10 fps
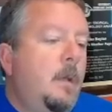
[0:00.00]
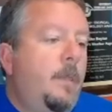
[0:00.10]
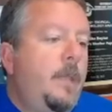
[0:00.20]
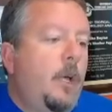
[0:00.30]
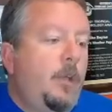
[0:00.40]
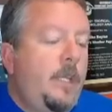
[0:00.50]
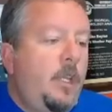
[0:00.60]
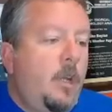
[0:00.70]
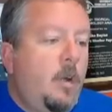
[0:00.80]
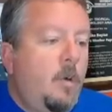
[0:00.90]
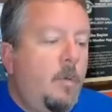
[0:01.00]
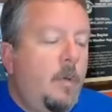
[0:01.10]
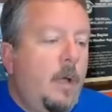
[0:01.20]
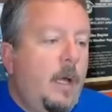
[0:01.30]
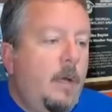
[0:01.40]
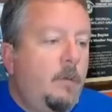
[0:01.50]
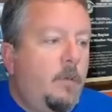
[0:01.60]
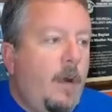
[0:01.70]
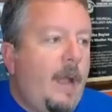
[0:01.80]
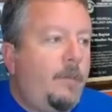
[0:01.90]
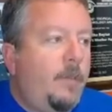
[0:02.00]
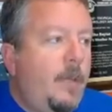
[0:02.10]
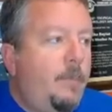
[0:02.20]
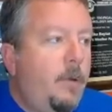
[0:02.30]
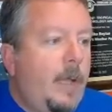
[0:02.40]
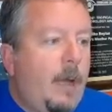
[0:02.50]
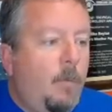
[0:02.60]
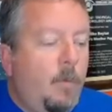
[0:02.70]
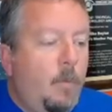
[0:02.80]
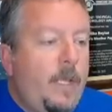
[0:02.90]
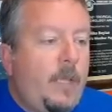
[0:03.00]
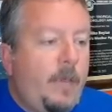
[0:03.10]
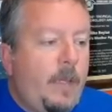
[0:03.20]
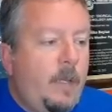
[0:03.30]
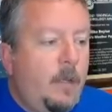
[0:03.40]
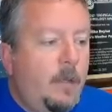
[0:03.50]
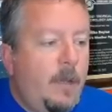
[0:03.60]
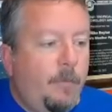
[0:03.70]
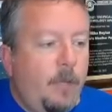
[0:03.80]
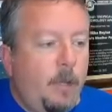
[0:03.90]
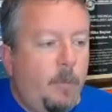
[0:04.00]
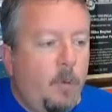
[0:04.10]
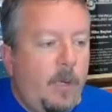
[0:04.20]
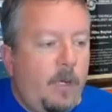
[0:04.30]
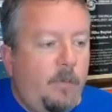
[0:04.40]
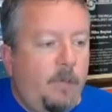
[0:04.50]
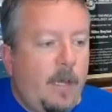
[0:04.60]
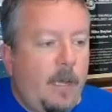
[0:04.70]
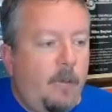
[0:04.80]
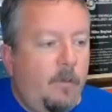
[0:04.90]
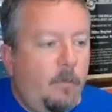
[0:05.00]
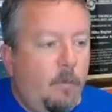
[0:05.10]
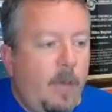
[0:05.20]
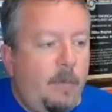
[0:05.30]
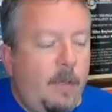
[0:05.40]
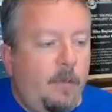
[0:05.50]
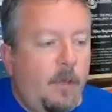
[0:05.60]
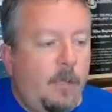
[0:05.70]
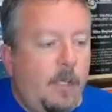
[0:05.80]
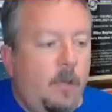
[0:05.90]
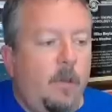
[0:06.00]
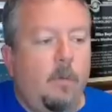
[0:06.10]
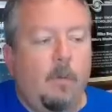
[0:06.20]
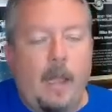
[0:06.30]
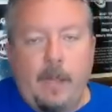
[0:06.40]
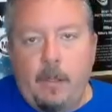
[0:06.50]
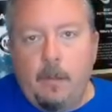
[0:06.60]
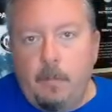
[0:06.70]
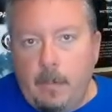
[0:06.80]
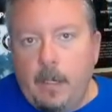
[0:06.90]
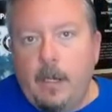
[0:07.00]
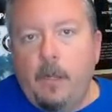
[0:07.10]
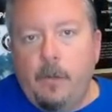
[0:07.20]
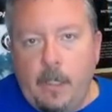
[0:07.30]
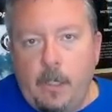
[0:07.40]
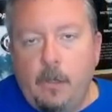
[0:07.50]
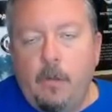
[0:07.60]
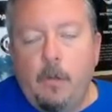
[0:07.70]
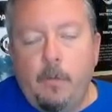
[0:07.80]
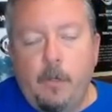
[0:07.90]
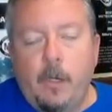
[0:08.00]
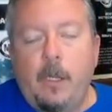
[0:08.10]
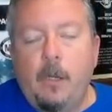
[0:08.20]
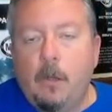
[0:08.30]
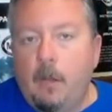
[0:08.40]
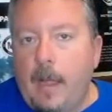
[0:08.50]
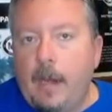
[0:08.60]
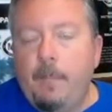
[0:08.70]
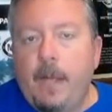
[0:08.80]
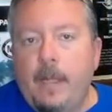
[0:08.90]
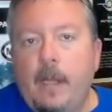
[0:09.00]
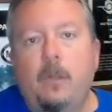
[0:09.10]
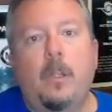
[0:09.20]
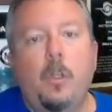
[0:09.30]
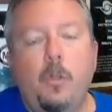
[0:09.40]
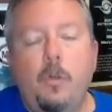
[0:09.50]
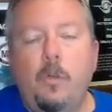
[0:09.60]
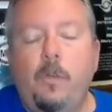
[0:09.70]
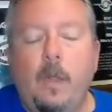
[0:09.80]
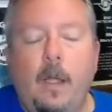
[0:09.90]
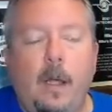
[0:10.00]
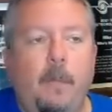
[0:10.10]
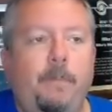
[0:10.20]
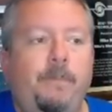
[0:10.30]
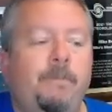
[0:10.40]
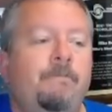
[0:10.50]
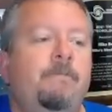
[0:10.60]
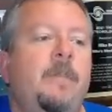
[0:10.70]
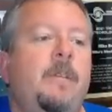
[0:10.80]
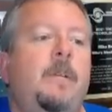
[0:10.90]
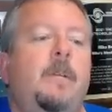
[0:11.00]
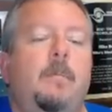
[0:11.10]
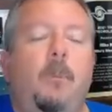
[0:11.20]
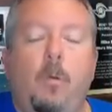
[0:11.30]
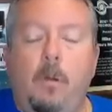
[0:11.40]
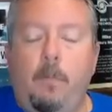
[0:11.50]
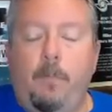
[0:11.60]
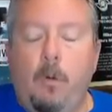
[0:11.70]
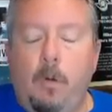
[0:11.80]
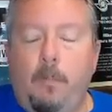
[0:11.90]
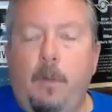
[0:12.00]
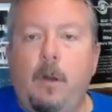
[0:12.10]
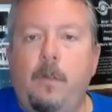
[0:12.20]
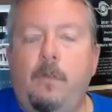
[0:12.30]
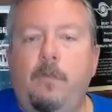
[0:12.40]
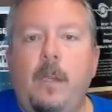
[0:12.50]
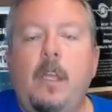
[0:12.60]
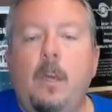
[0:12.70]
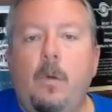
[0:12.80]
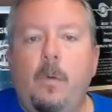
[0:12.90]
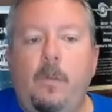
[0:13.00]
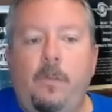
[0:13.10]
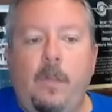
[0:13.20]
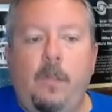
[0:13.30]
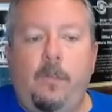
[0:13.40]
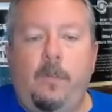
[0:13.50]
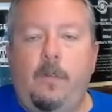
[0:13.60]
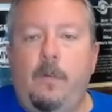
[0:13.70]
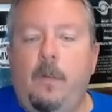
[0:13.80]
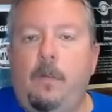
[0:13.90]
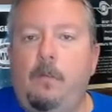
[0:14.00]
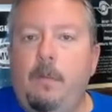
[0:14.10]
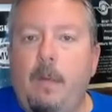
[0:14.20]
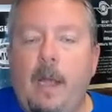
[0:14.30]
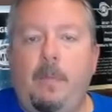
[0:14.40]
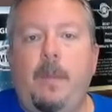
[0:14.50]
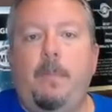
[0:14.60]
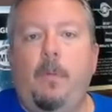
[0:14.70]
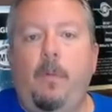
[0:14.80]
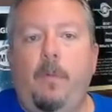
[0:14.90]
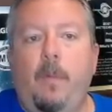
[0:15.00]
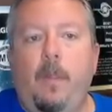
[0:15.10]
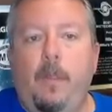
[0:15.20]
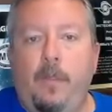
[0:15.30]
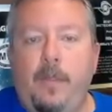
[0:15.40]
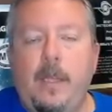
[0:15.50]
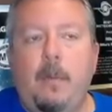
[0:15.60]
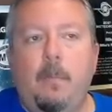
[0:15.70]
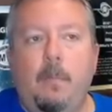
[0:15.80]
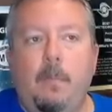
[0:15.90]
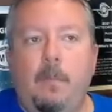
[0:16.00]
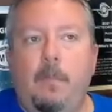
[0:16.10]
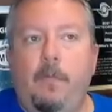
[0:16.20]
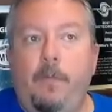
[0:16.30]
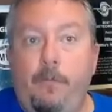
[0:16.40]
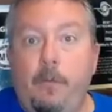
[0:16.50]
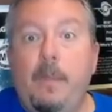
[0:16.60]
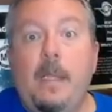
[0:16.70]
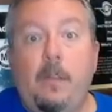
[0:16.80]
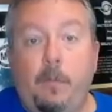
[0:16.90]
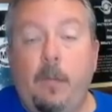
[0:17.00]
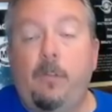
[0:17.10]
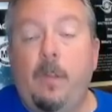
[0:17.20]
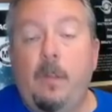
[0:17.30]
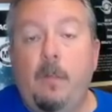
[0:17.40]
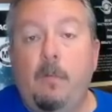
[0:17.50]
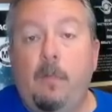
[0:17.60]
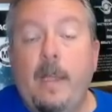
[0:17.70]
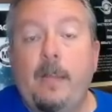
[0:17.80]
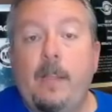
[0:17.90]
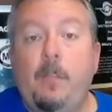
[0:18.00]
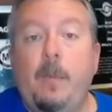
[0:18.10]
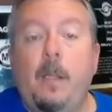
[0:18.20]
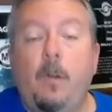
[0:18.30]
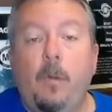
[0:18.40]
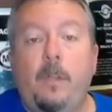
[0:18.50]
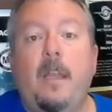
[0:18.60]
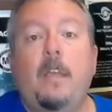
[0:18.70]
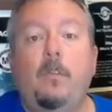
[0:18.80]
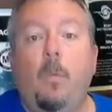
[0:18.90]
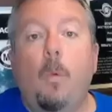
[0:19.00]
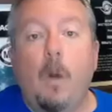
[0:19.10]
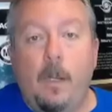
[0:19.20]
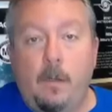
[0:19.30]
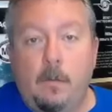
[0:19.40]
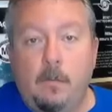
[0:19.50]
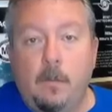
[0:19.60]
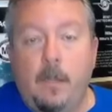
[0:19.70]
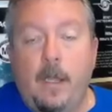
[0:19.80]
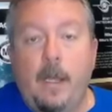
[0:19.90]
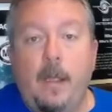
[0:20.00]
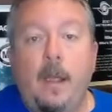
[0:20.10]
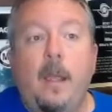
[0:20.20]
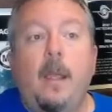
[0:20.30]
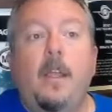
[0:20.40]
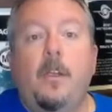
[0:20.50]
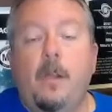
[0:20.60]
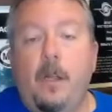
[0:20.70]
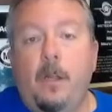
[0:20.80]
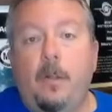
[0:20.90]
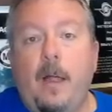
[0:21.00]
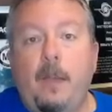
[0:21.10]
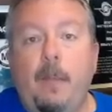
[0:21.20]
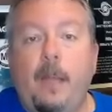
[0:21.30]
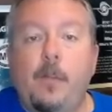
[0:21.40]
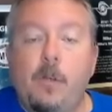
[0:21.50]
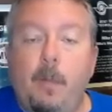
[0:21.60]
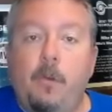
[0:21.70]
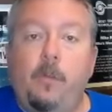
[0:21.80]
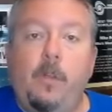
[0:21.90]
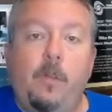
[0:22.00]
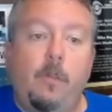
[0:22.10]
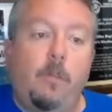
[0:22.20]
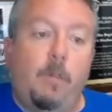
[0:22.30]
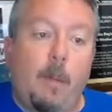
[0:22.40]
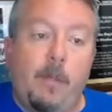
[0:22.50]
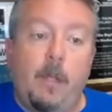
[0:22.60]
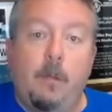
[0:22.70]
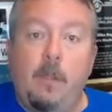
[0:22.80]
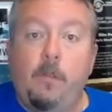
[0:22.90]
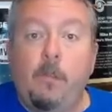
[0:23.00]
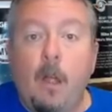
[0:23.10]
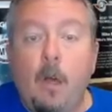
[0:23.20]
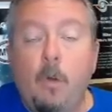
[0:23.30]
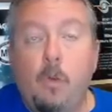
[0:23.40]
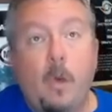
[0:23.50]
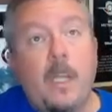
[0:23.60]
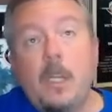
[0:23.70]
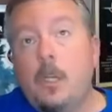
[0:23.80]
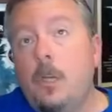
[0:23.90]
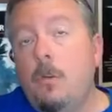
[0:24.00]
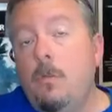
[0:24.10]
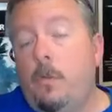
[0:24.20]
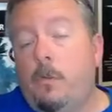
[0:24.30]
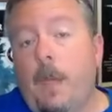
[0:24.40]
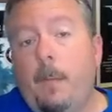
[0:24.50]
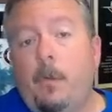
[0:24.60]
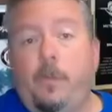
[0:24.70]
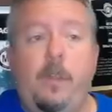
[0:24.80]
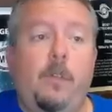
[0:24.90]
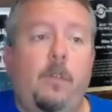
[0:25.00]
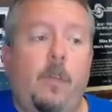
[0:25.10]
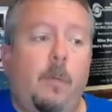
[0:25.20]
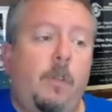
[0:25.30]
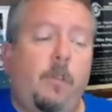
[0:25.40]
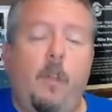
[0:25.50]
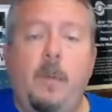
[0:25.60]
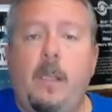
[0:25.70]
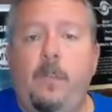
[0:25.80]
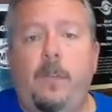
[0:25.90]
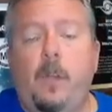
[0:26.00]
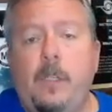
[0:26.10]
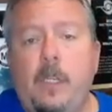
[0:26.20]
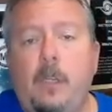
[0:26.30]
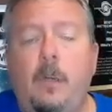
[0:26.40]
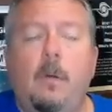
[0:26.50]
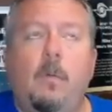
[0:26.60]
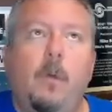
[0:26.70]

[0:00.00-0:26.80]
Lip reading: The El Nino graphs that they put out weekly definitely are pointing to signs. This red means El Nino, that we're likelihood to be in an El Nino. You're going to hear a lot about that on the news. Important part of this video is to remind people the theme for me, especially lately, has been it only takes one. Okay, you're going to hear a lot about the tropical season's probably going to be slow. Great news, the tropical season's going to be slow because of El Nino.